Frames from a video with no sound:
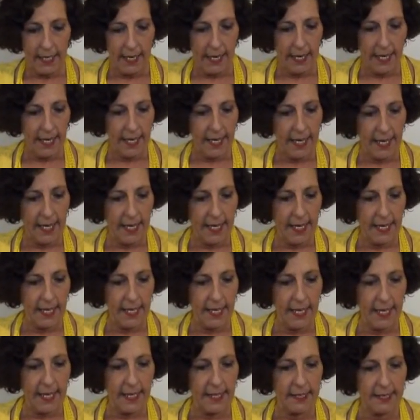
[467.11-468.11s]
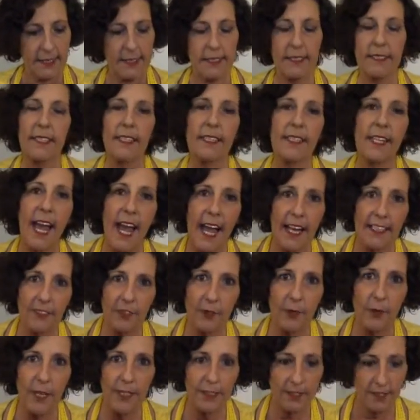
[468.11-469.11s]
And the
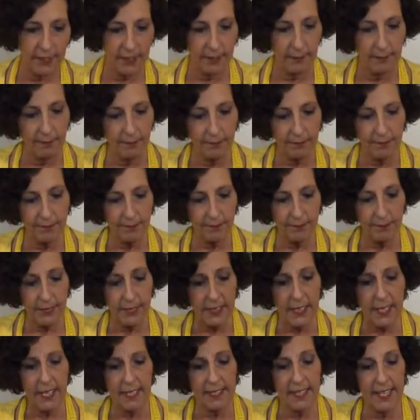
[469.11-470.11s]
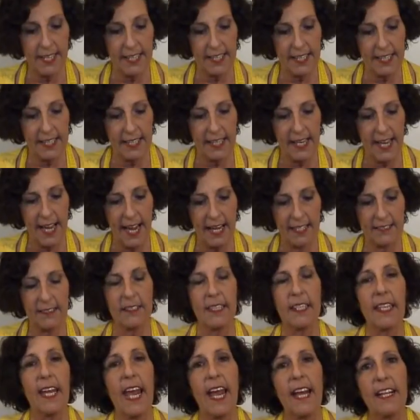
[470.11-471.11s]
last question that he
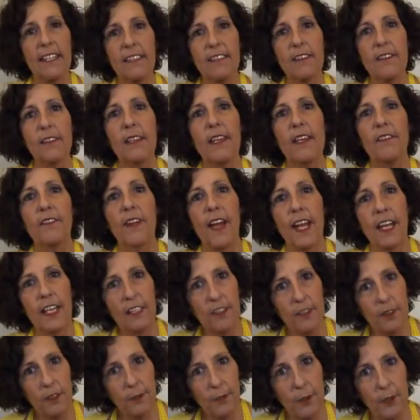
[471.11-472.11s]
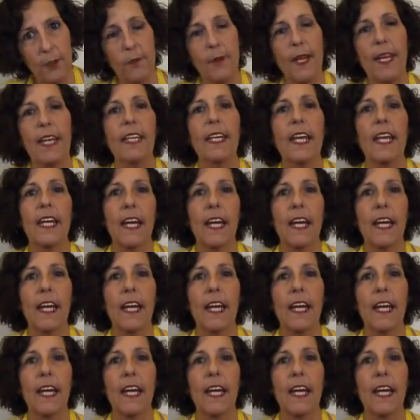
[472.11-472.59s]
asked if I could do a mermaid.